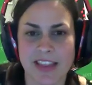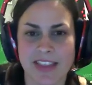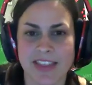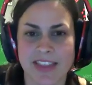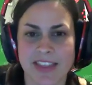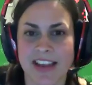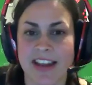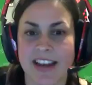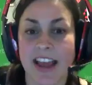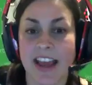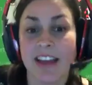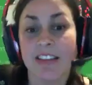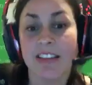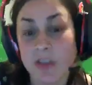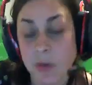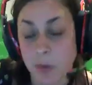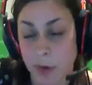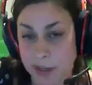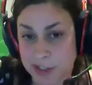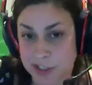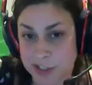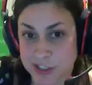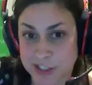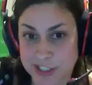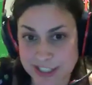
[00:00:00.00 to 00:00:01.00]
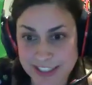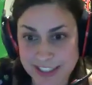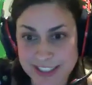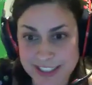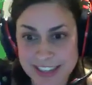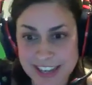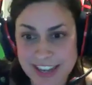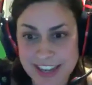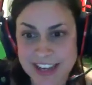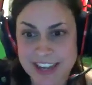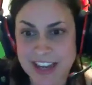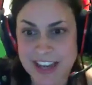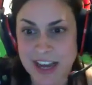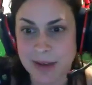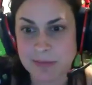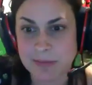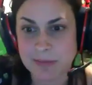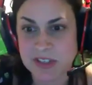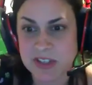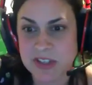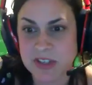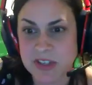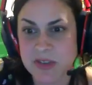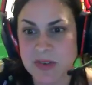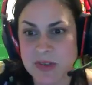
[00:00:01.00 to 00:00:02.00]
The next question
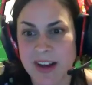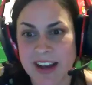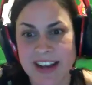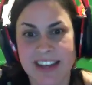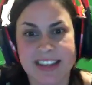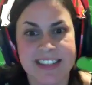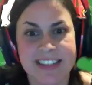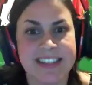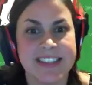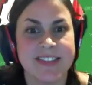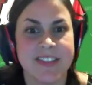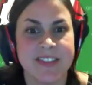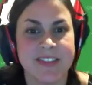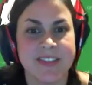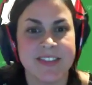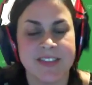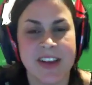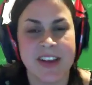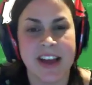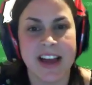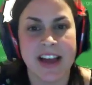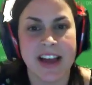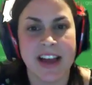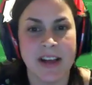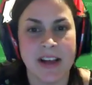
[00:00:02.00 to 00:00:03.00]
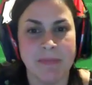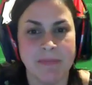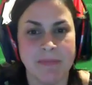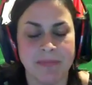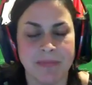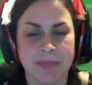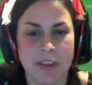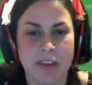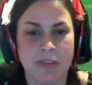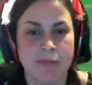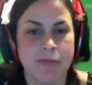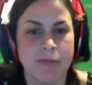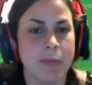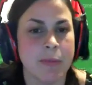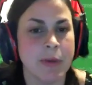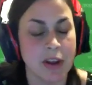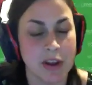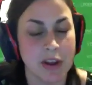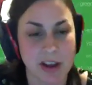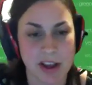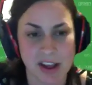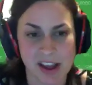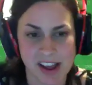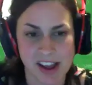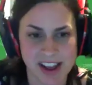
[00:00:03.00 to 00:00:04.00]
comes to us from
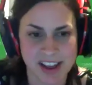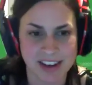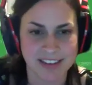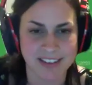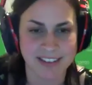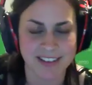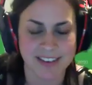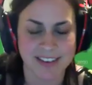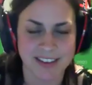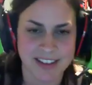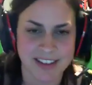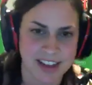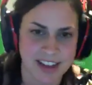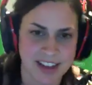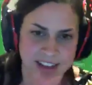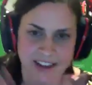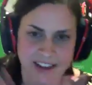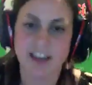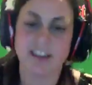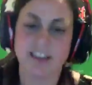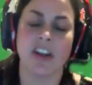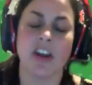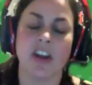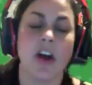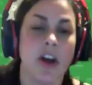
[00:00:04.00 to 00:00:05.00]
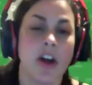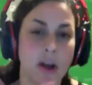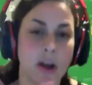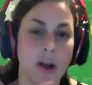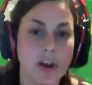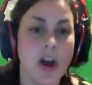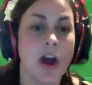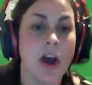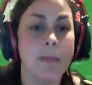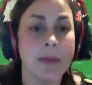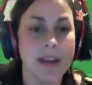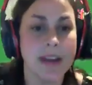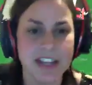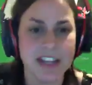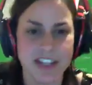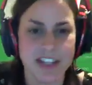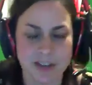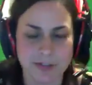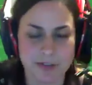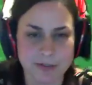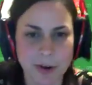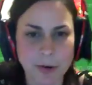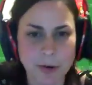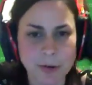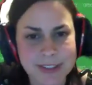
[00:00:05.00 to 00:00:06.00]
a kind of a
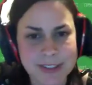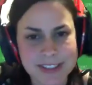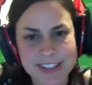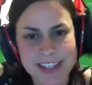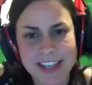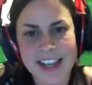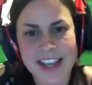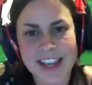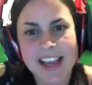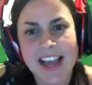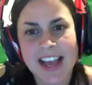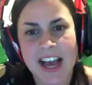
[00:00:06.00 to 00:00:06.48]
combination of folks.